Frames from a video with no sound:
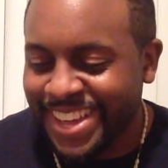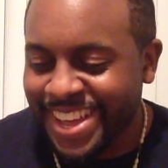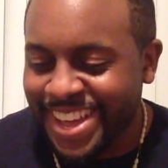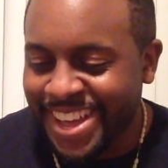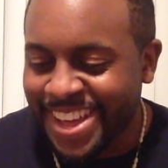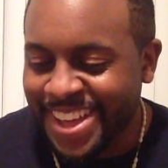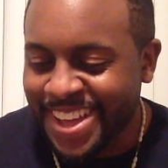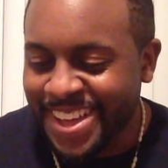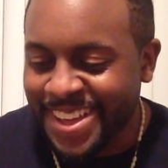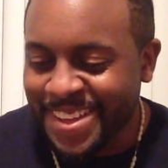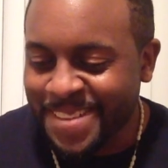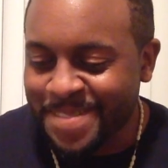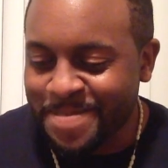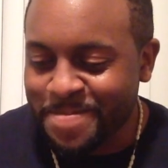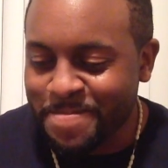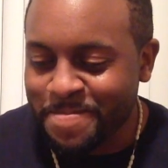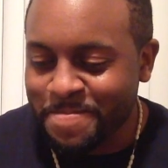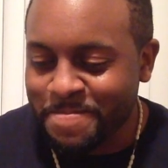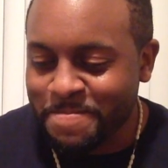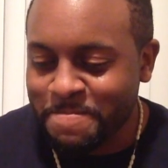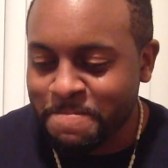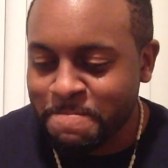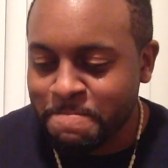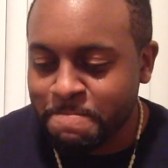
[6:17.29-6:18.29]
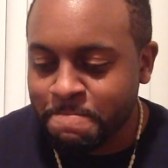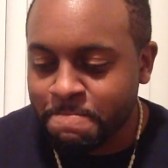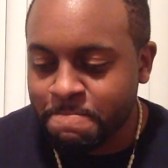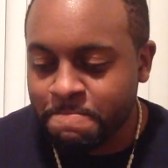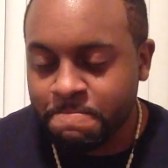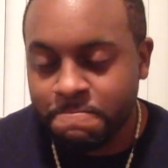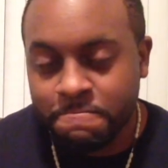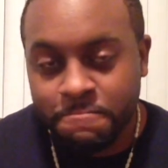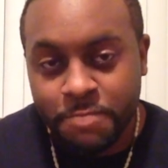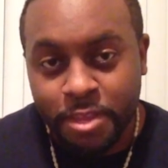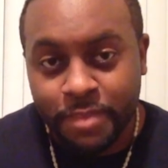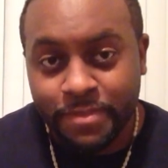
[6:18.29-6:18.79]

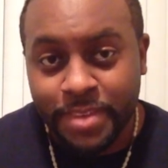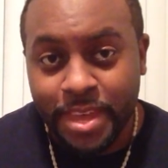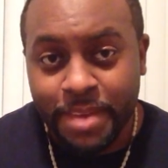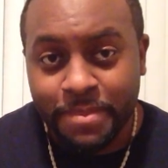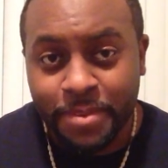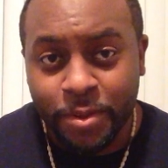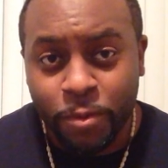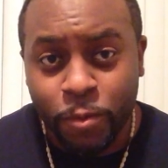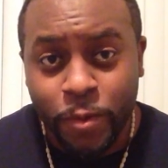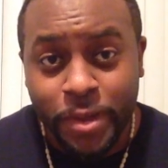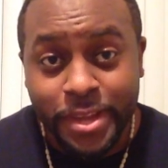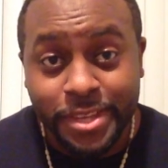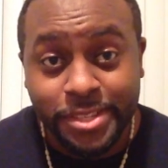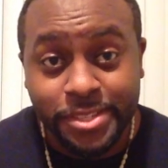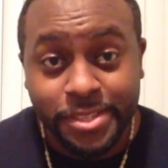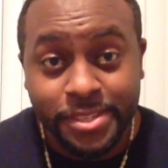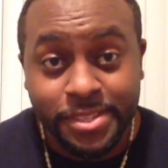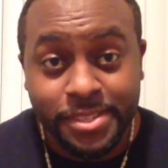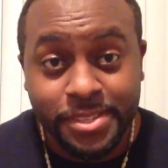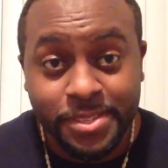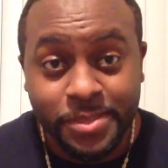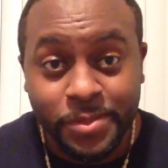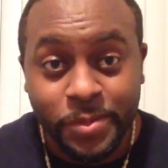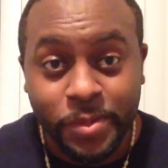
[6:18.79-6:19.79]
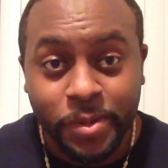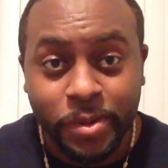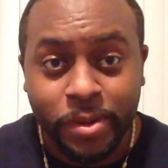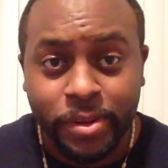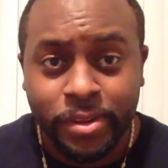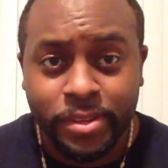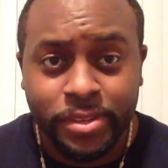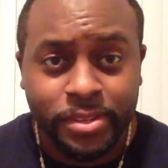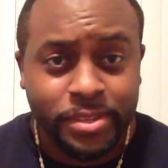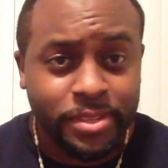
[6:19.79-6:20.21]
If you have any questions or